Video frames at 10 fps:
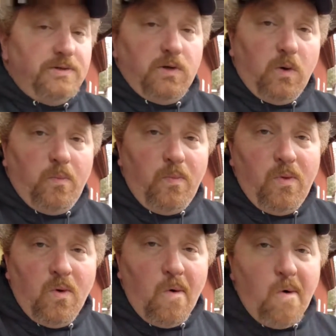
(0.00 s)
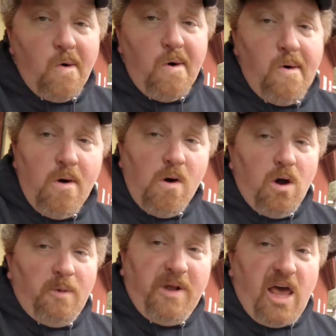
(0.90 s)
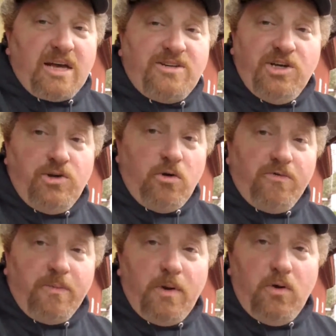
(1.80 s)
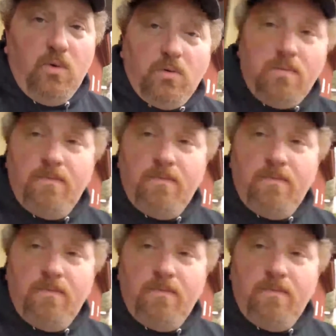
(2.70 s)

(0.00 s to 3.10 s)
So I'm gonna actually shoot it from the new.